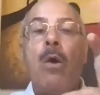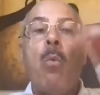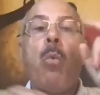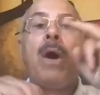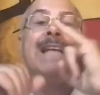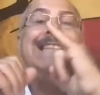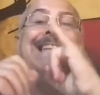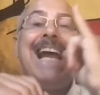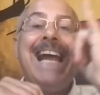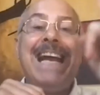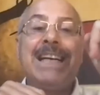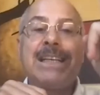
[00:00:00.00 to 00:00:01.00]
what is
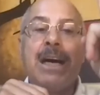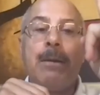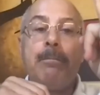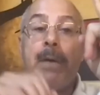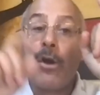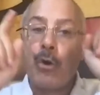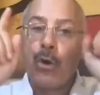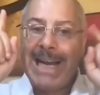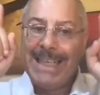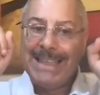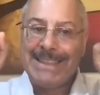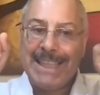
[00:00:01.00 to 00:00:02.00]
the income,
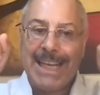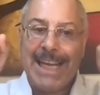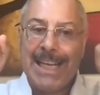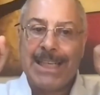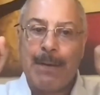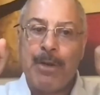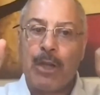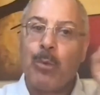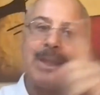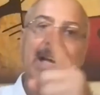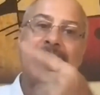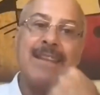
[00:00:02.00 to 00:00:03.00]
realistic income, not
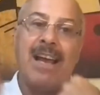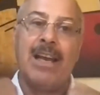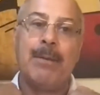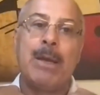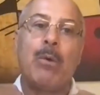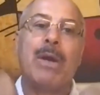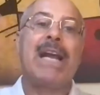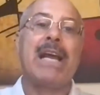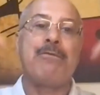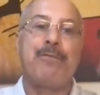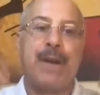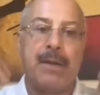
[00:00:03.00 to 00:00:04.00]
what they're telling me, what I
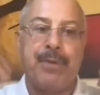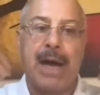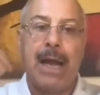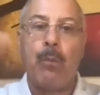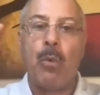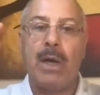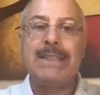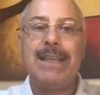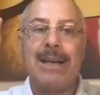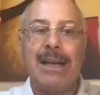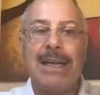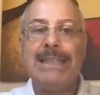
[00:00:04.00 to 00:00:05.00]
can verify. What is
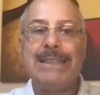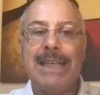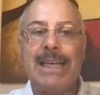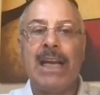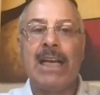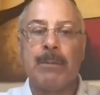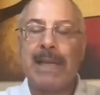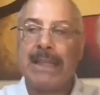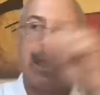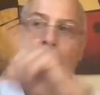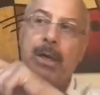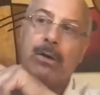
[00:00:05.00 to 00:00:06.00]
the realistic income? They
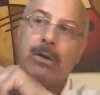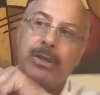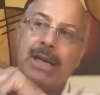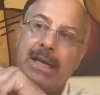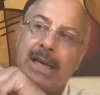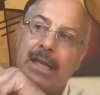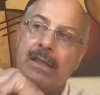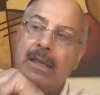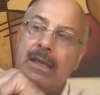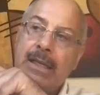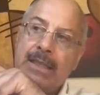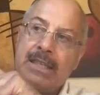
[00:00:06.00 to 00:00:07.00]
tell me, oh, you can get,
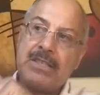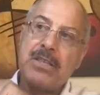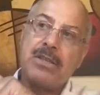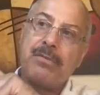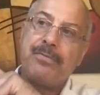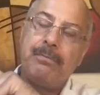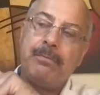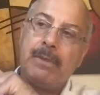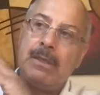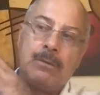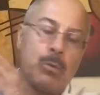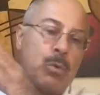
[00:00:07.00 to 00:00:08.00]
this is a
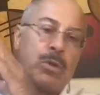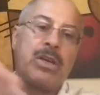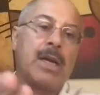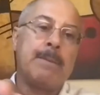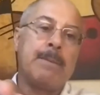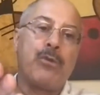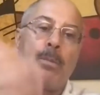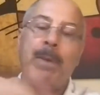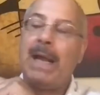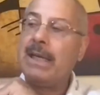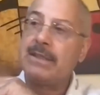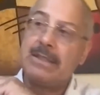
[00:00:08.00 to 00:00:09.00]
we were talking about four
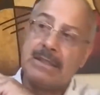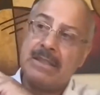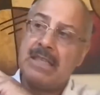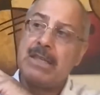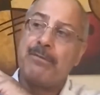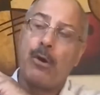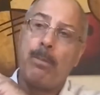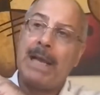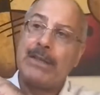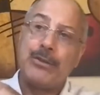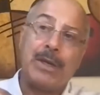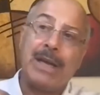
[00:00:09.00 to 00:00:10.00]
plexes. This is a
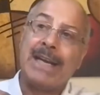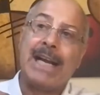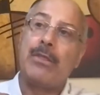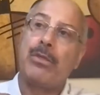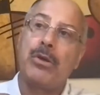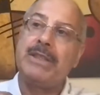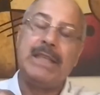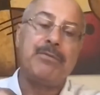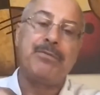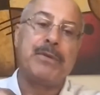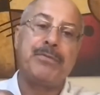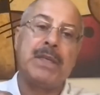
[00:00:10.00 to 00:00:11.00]
fourplex you can get
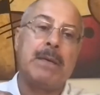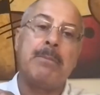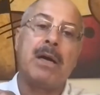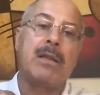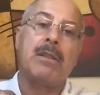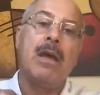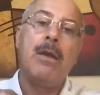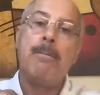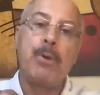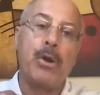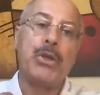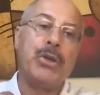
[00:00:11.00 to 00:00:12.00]
1350 a month
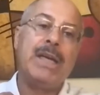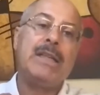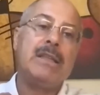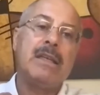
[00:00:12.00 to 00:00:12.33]
per unit.